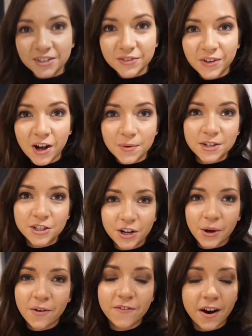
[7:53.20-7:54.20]
just thought I would
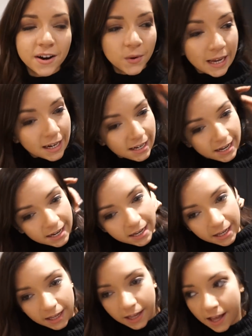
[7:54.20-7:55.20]
show it very
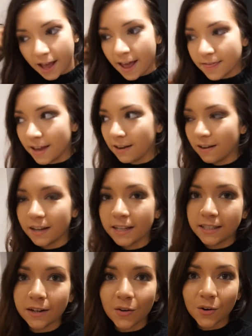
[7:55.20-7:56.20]
quickly. And then, like I
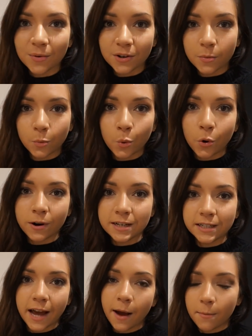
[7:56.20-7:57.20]
said, I'm going to be doing a more
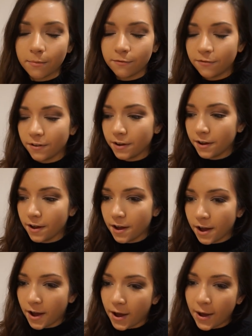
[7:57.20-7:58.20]
in-depth
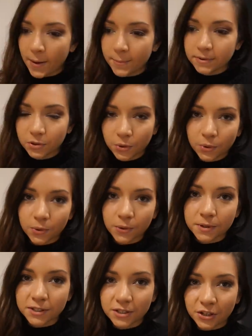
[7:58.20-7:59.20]
um,
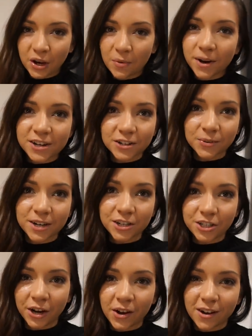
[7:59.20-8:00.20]
tour soon, but I just wanted
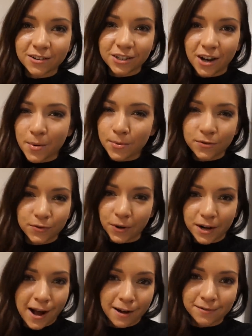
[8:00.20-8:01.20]
to show you, and I'll do like before
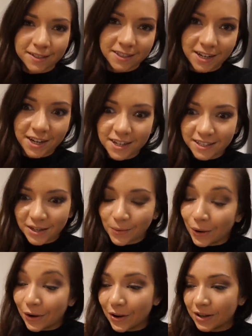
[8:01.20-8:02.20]
and after so you can see
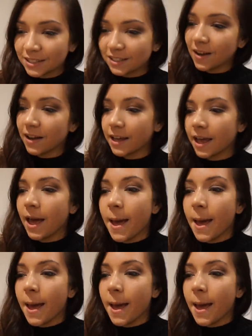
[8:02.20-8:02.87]
what it looks like.